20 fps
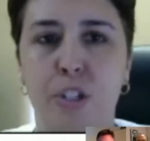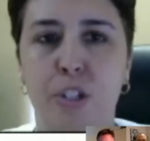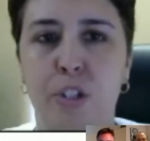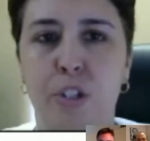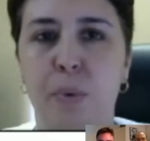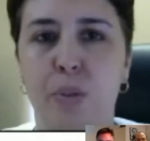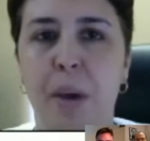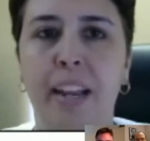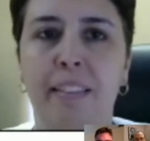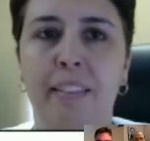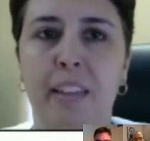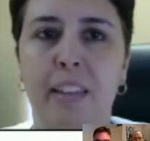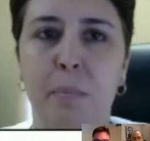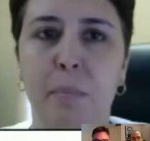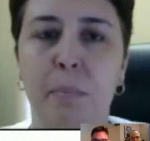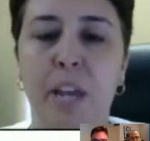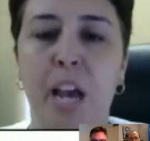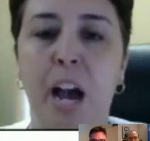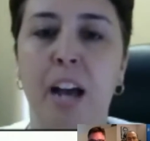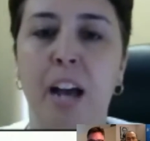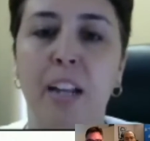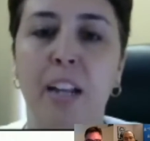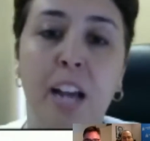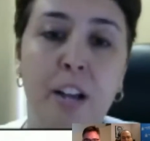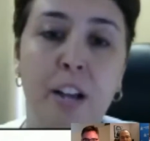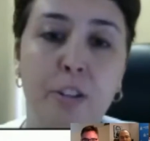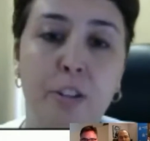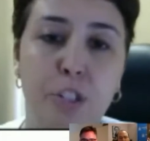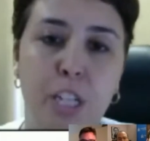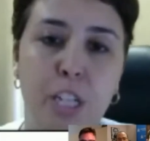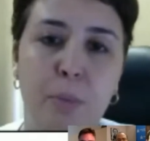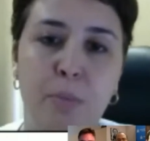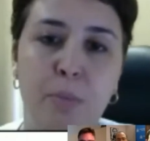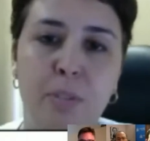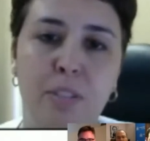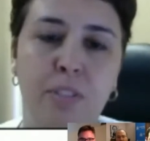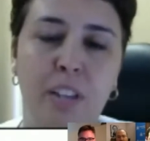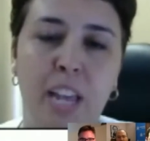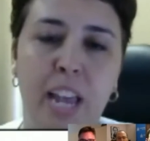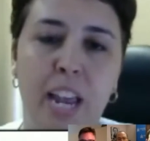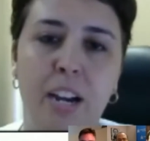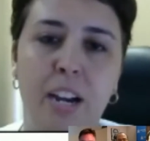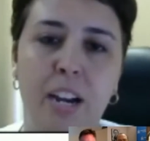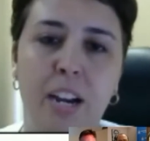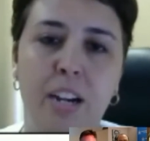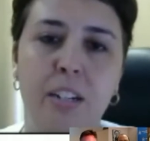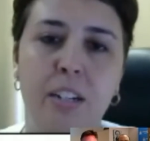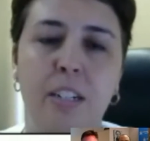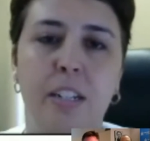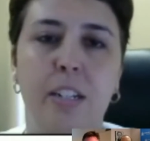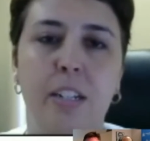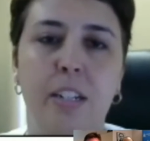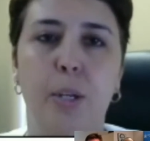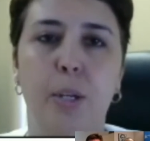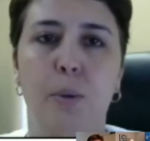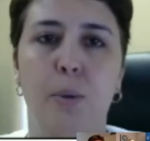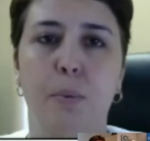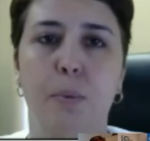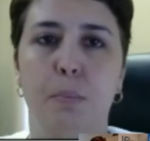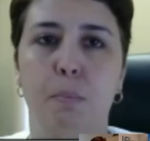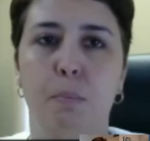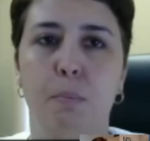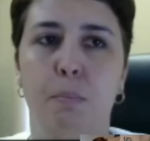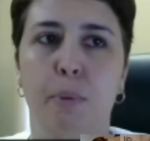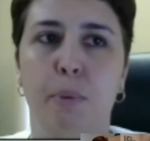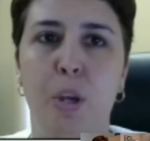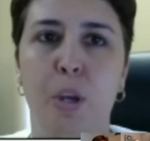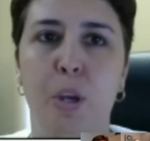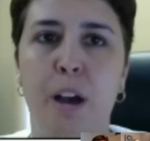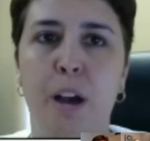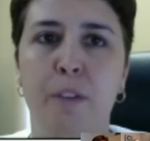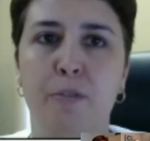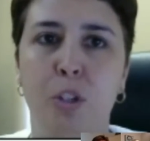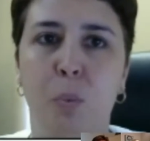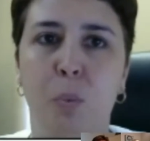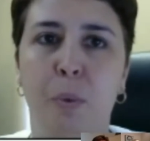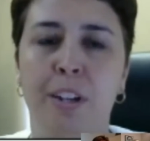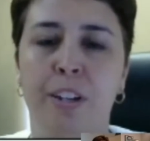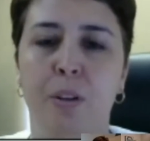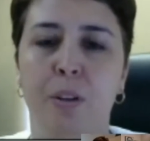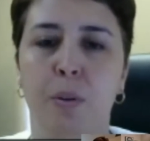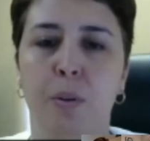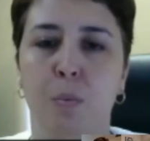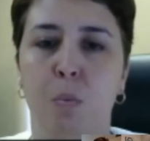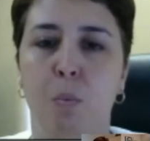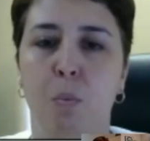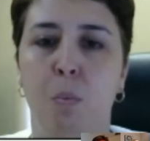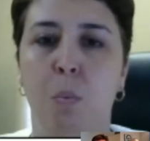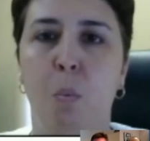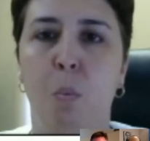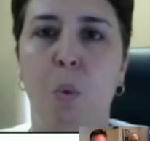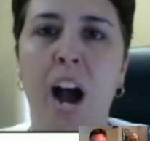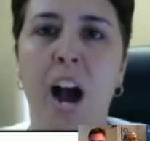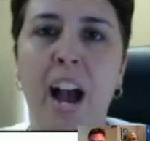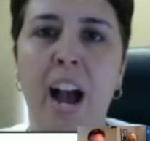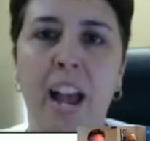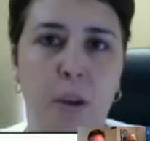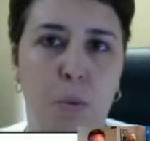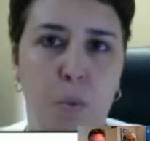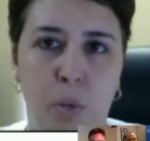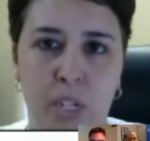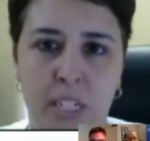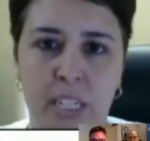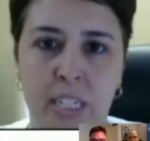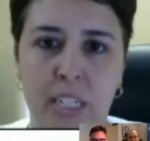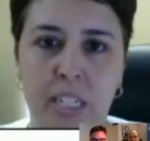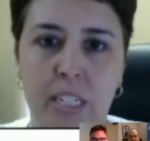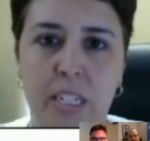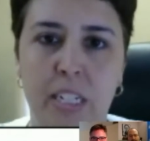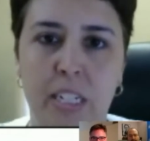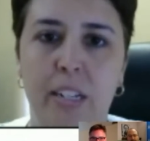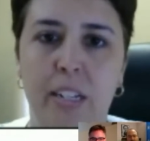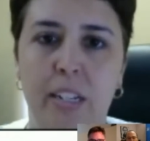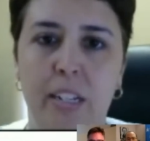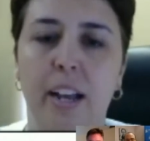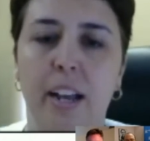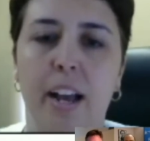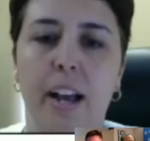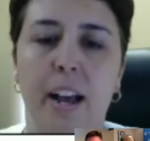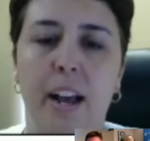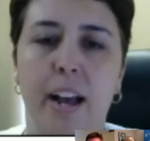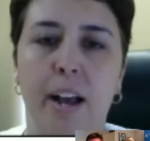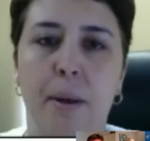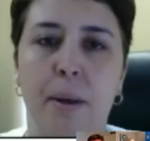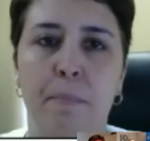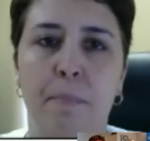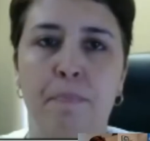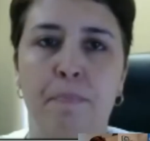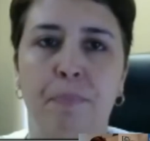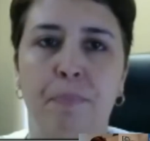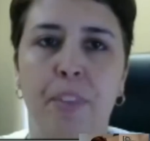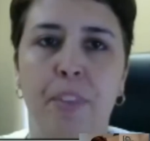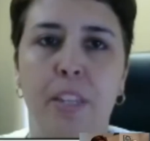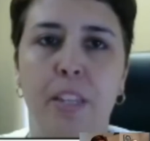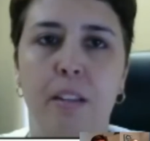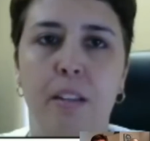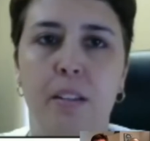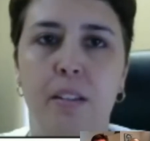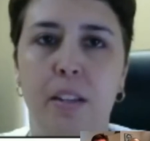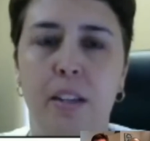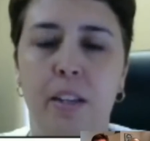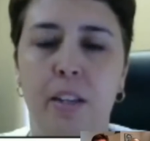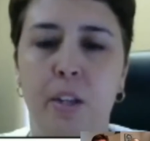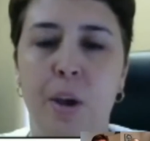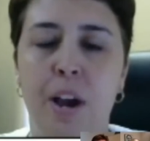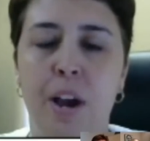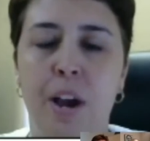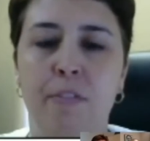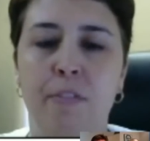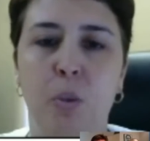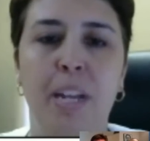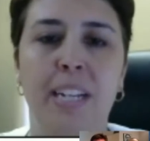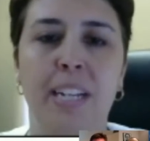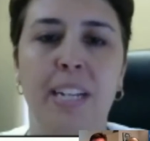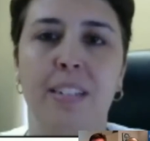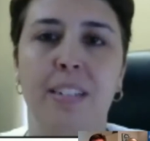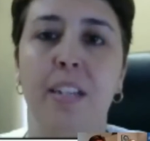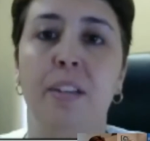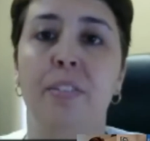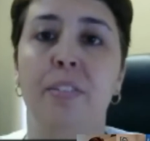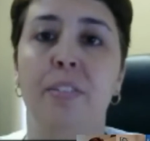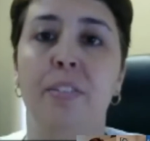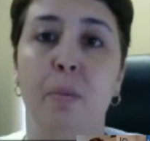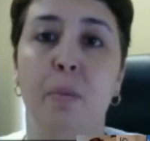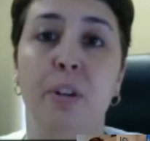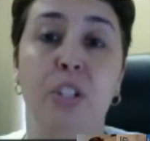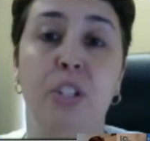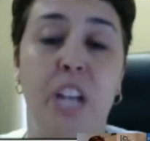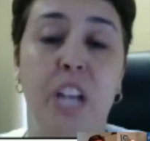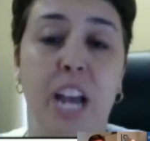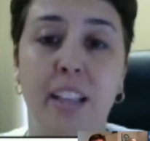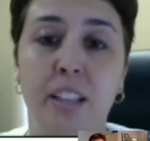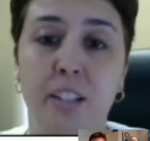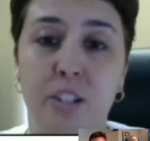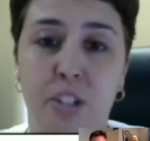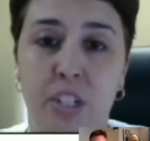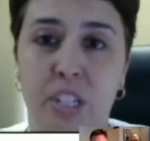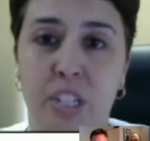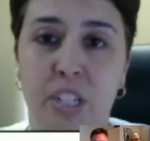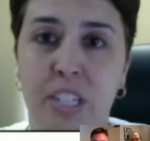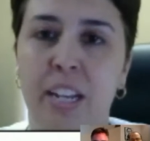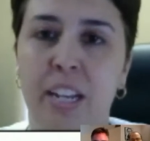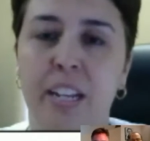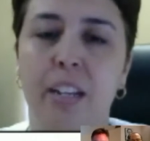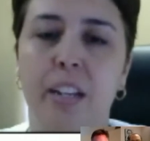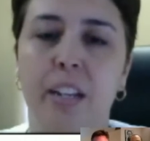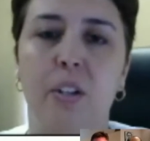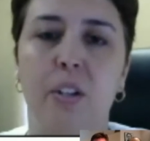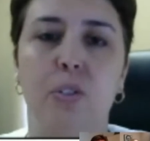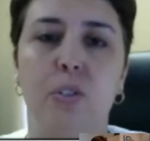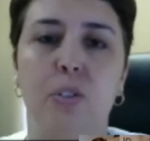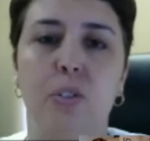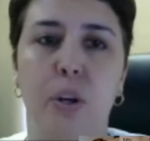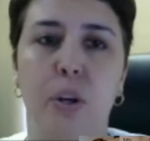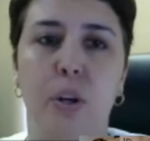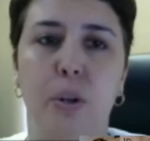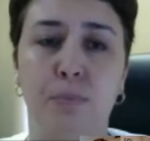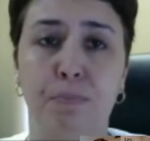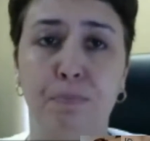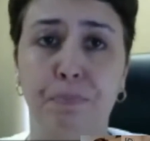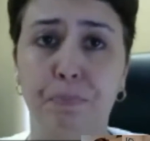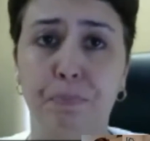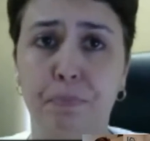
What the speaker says: to anything beyond contraceptive care, but you have to wonder why it wouldn't. You have to wait to see if someone challenges it. So